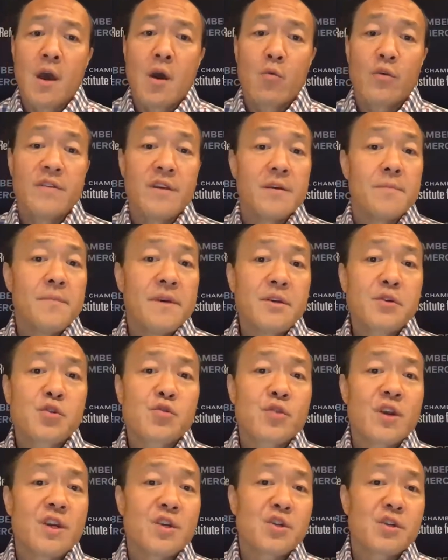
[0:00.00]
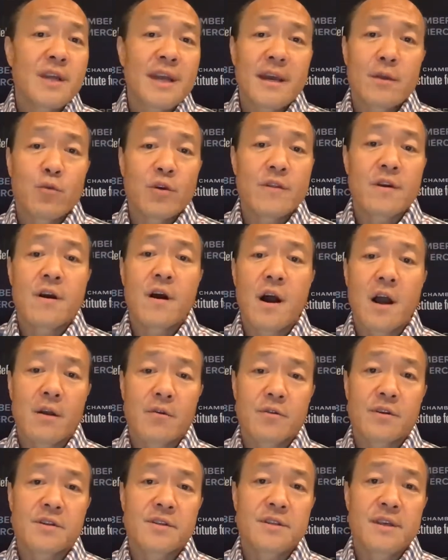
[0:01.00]
with the administration, and with
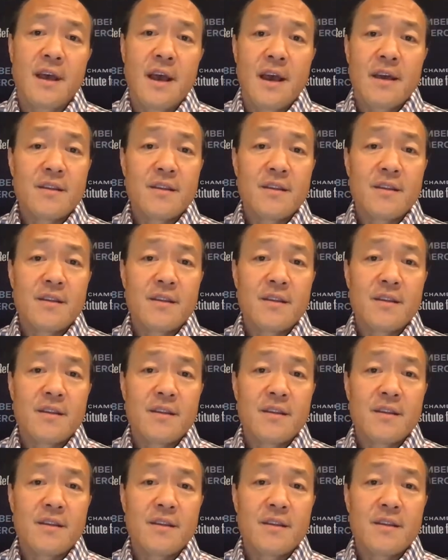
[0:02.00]
Congress.